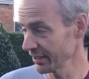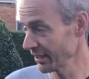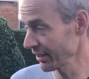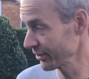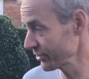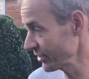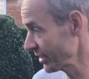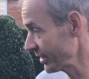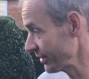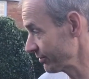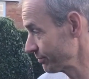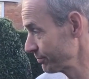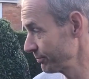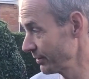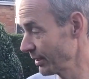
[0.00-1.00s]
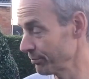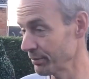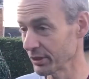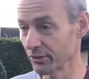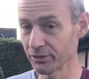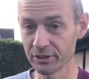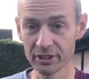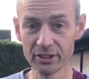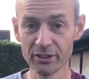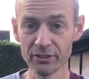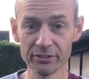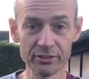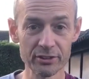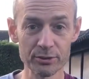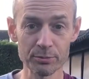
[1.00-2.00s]
like I say, I've been doing the
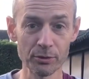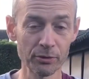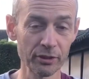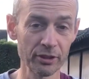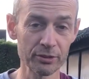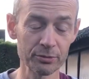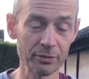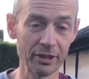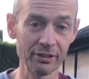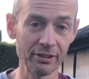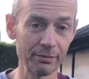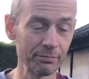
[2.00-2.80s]
garden this morning as well.